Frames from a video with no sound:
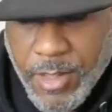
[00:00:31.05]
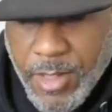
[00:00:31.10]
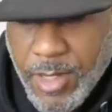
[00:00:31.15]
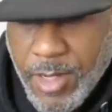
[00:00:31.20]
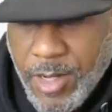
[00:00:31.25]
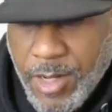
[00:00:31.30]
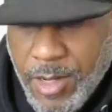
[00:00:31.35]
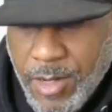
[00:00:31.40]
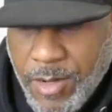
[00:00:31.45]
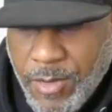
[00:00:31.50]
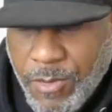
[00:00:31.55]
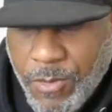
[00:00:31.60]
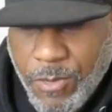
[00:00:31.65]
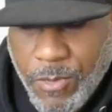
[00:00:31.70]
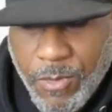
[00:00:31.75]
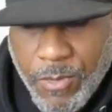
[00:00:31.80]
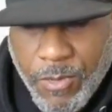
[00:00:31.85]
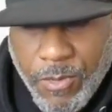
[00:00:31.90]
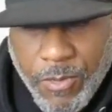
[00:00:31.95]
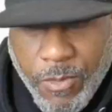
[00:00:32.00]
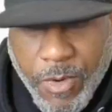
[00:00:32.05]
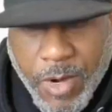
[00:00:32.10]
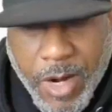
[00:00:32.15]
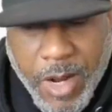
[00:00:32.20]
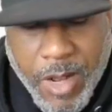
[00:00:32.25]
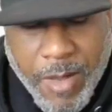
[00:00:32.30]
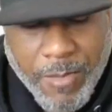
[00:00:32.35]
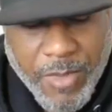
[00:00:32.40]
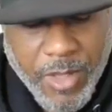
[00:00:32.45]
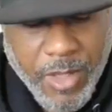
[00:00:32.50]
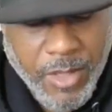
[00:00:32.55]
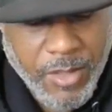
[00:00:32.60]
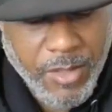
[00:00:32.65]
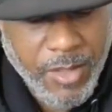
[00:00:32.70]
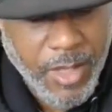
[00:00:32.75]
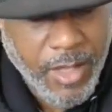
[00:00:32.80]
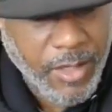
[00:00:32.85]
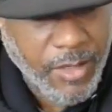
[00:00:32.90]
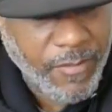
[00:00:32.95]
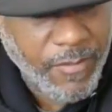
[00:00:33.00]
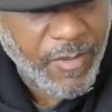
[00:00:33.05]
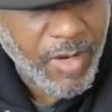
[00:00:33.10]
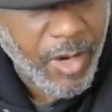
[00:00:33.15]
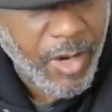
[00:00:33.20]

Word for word: uh, where I'm the executive